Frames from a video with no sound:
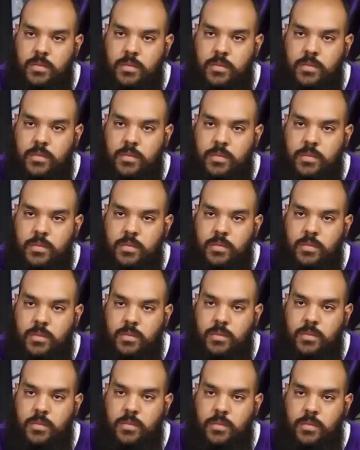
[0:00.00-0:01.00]

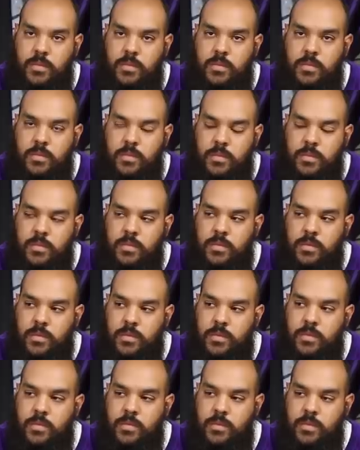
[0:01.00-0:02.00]

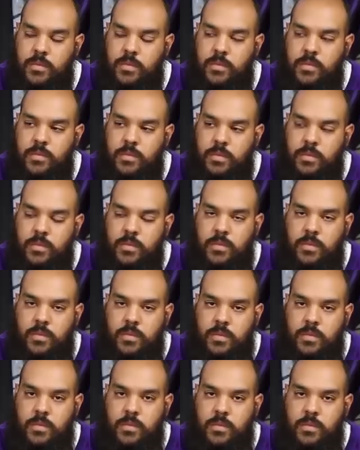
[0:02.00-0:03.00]

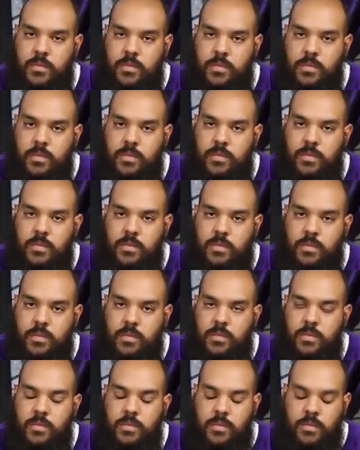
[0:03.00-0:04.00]

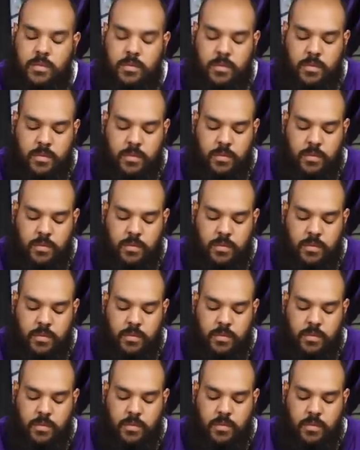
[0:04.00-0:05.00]

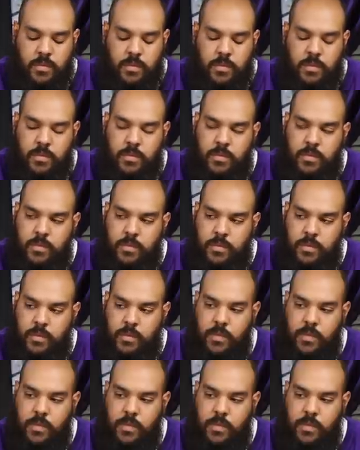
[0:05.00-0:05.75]
The person shown says nothing.